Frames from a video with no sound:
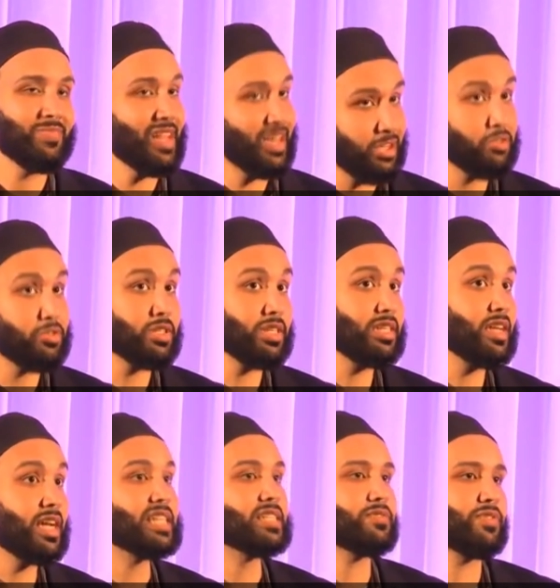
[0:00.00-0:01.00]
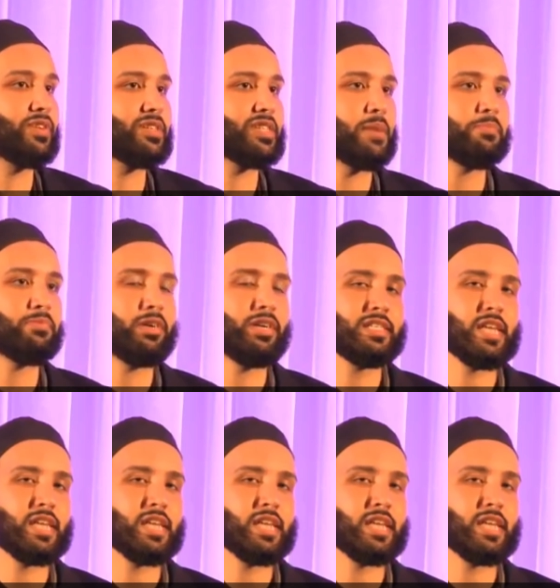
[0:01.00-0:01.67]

And it usually does for a temporary